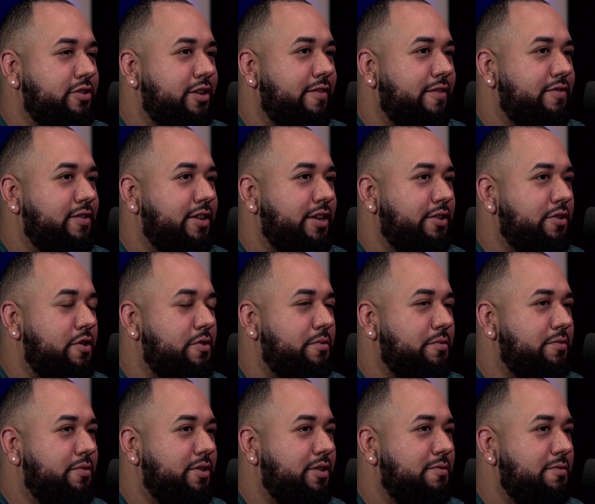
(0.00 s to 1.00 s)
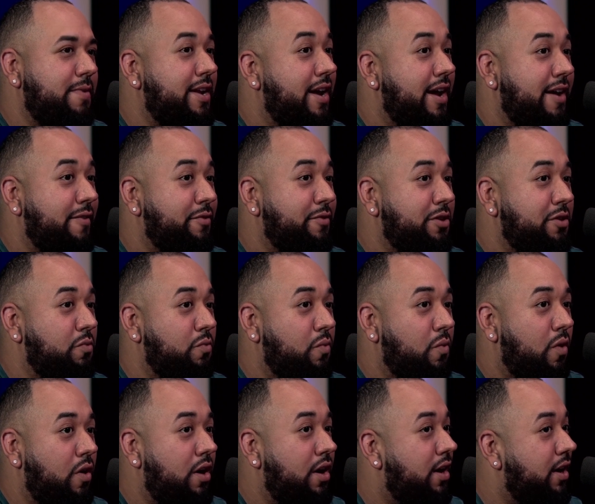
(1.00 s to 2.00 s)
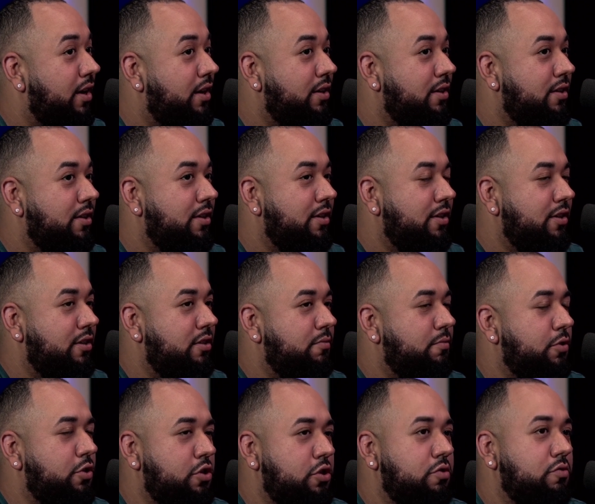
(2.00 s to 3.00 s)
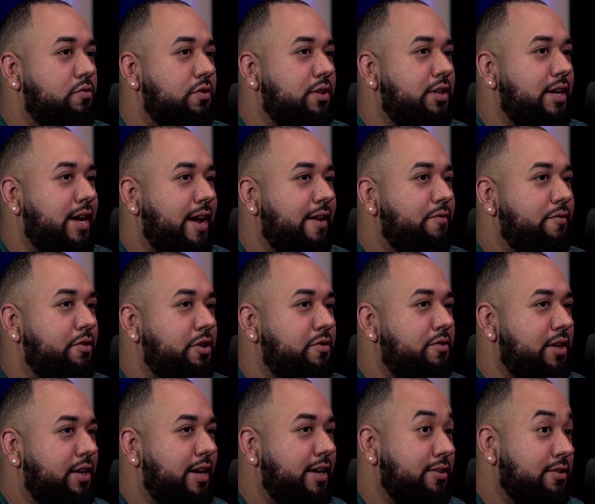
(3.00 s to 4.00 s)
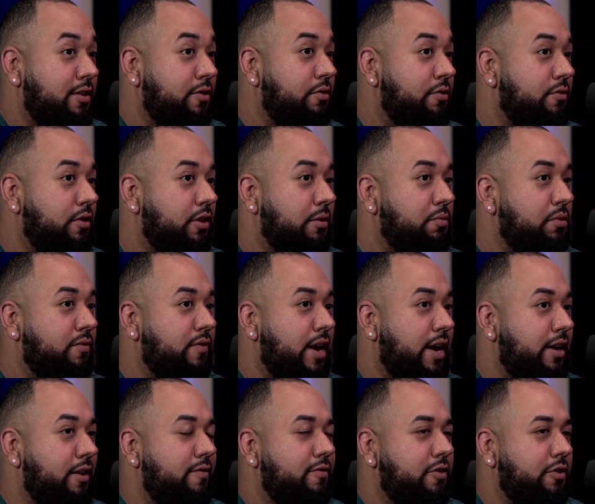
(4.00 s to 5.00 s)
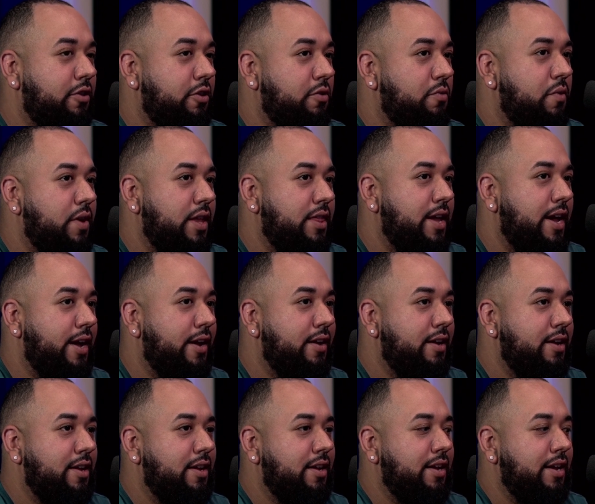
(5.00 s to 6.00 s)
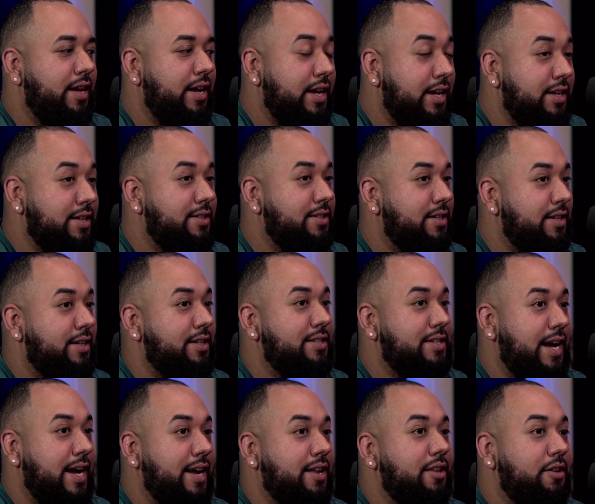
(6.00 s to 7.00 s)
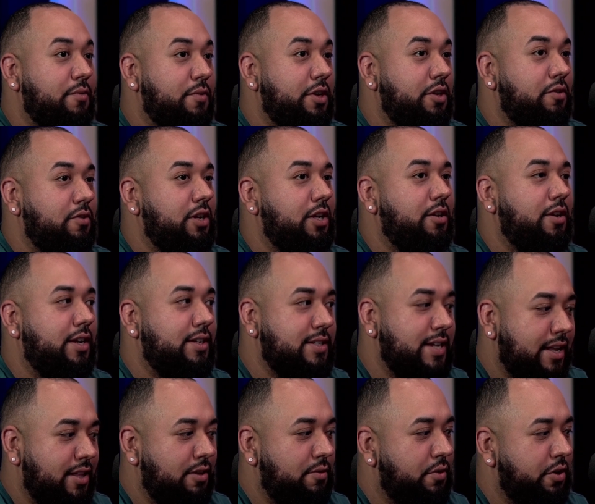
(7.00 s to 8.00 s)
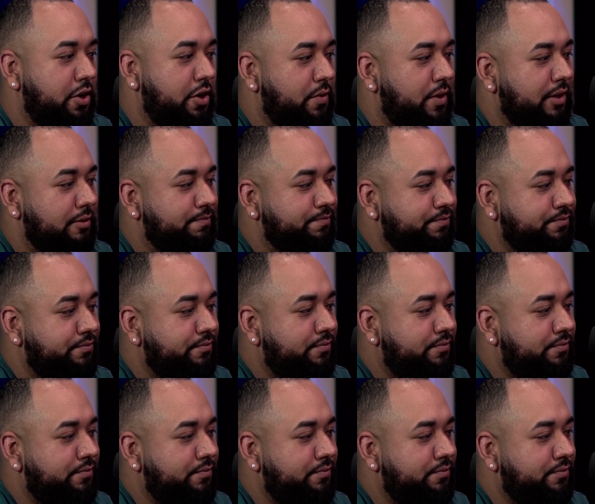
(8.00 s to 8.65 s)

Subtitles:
yourself to like, no, you might not have what you want, but do you really have what you need? Has the Lord really provided for you in a way that is exactly what you need, exactly where you are?